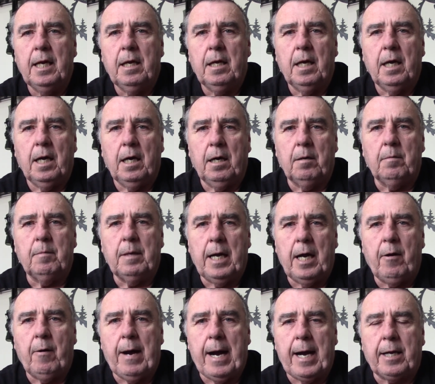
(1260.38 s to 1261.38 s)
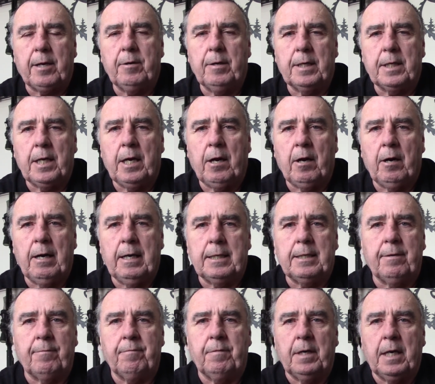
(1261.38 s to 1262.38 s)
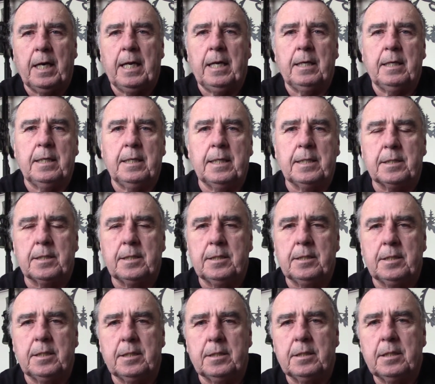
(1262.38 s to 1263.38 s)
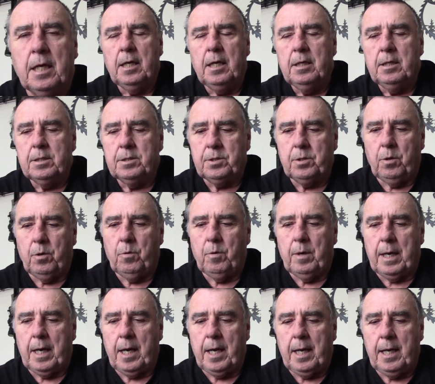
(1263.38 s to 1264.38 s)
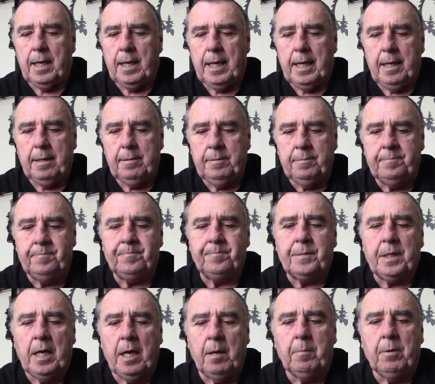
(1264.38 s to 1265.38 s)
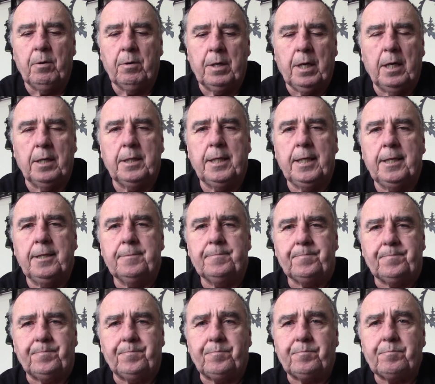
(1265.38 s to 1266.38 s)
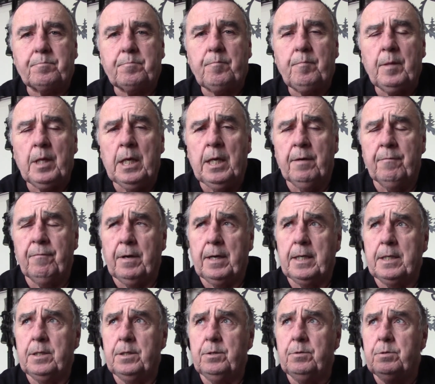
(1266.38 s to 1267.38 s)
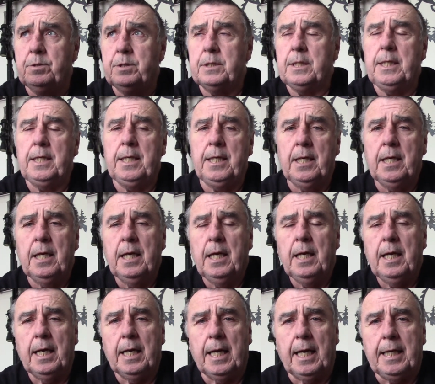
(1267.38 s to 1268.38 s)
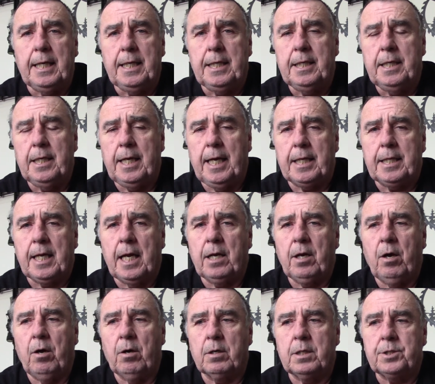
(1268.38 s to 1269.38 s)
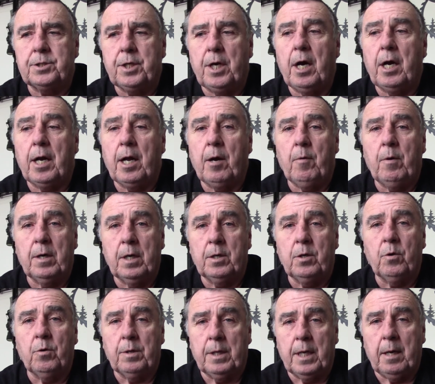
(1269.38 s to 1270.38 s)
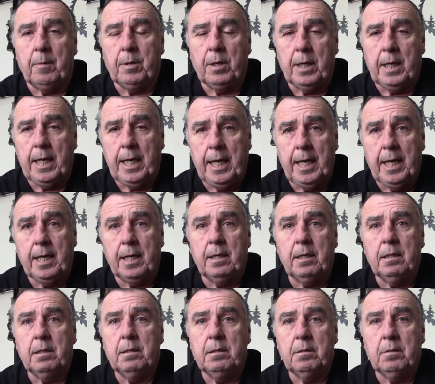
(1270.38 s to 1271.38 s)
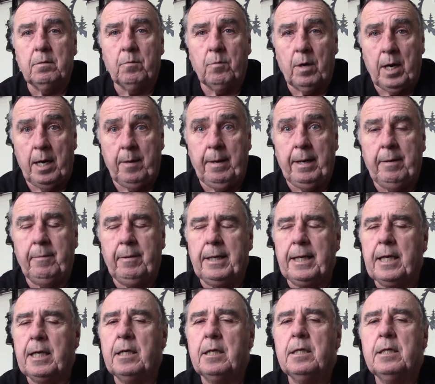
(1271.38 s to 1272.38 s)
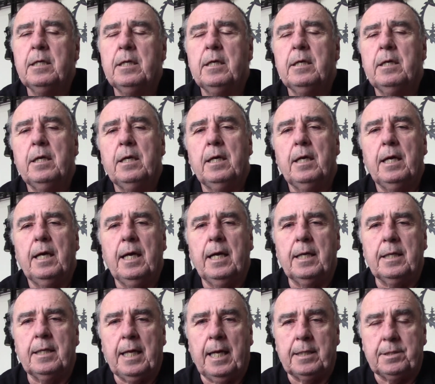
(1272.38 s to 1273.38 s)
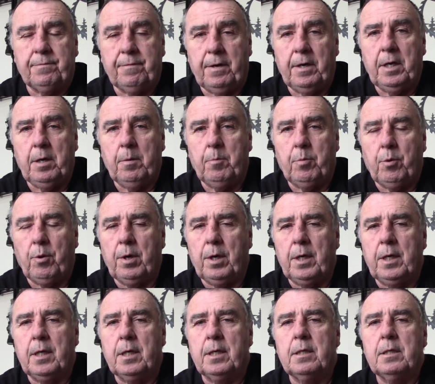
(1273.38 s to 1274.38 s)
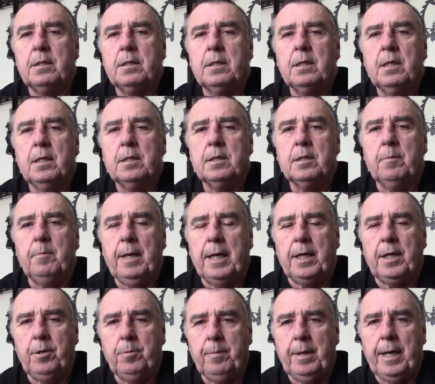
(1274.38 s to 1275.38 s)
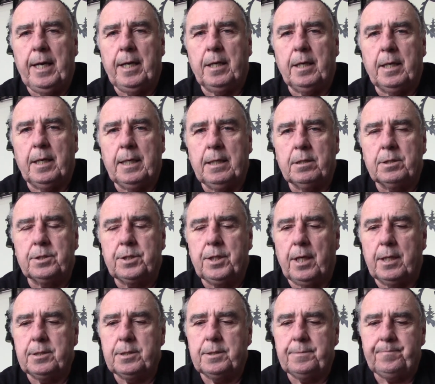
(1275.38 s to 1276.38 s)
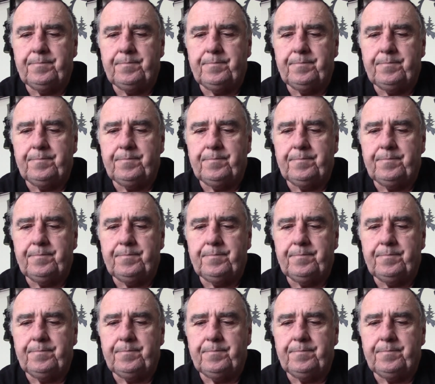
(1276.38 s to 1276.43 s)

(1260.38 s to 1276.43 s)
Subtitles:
how accurate they are at different distances. So when I am out hunting, if I do see and I need to take that longer shot, I want to know that I'm going to hit where I'm aiming. And that's very important to make humane kill shots.